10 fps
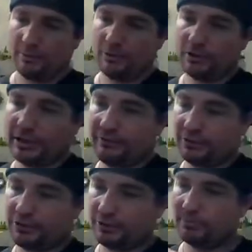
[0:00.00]
We're going to give
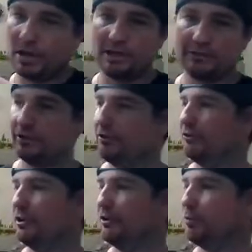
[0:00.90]
a good bond to these
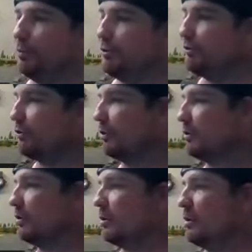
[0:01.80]
kits when we
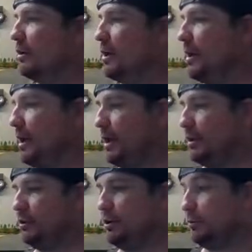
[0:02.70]
start,
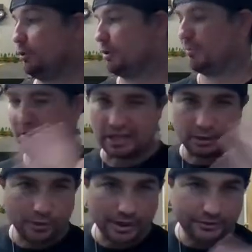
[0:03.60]
and we're going to apply
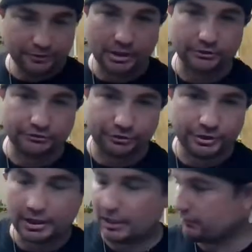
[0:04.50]
weather, and I'll show you
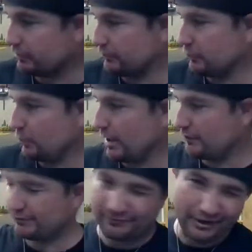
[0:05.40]
guys how to do the
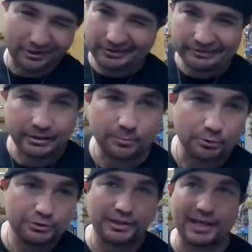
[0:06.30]
weathering. Very
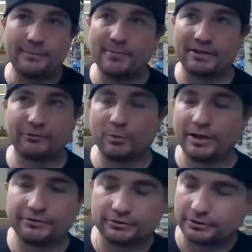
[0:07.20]
simple. You can't mess
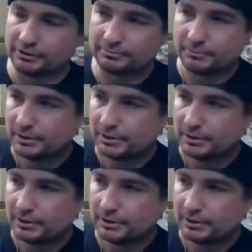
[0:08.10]
weathering up.